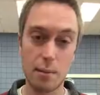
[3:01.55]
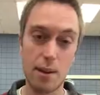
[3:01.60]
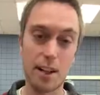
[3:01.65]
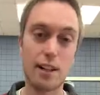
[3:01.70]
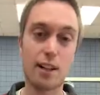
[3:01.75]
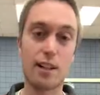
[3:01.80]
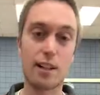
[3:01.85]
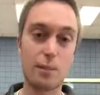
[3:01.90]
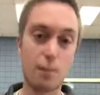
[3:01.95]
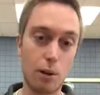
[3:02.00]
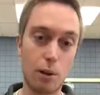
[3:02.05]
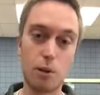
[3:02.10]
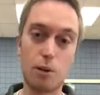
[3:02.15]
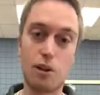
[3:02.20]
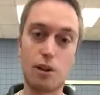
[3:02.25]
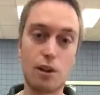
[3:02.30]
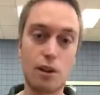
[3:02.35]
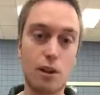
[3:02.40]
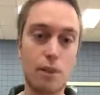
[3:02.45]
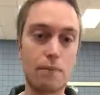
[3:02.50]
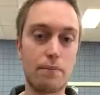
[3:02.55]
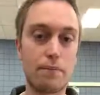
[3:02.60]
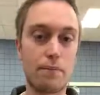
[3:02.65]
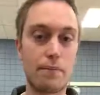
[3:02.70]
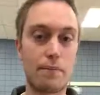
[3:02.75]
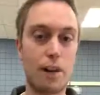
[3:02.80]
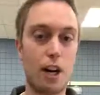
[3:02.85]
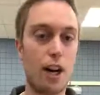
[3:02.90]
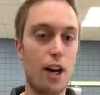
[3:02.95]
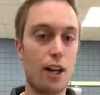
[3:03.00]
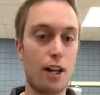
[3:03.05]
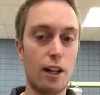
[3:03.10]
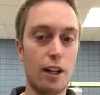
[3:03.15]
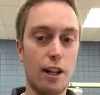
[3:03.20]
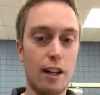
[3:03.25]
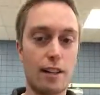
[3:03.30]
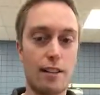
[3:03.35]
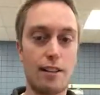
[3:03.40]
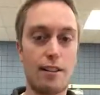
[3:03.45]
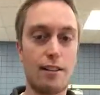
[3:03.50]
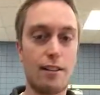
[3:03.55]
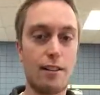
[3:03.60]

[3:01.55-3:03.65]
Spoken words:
the bigger explosion. So, all right, good luck.